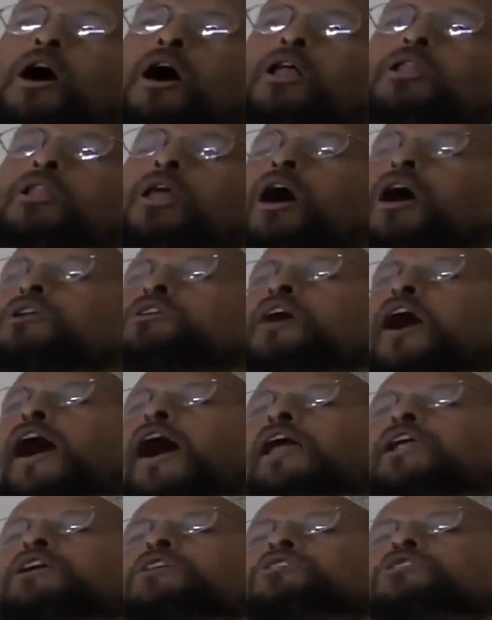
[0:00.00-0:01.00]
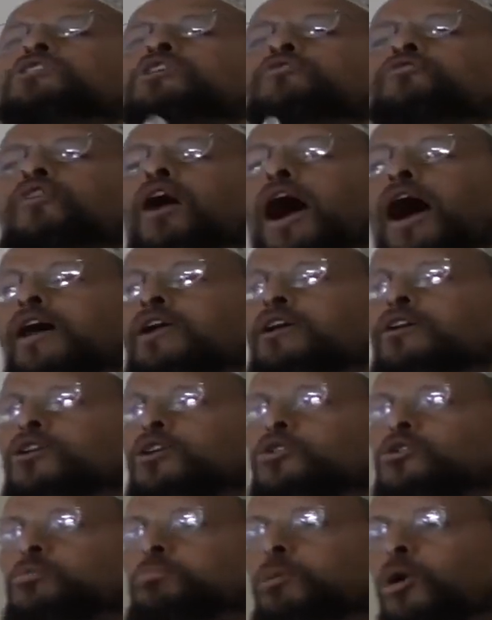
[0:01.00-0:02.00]
Allah Ta'ala has divided
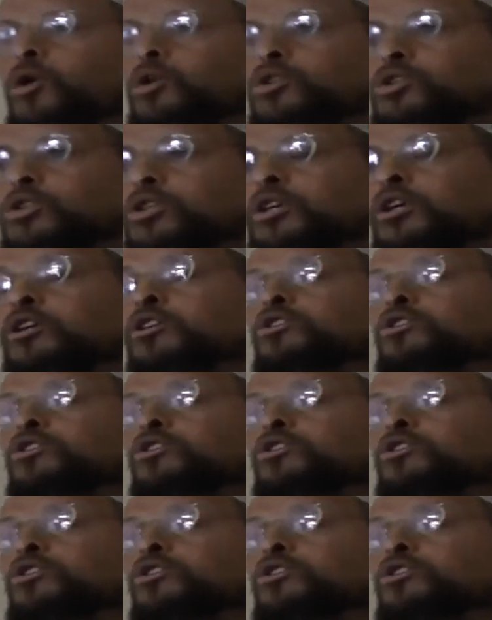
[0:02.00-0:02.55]
His mercy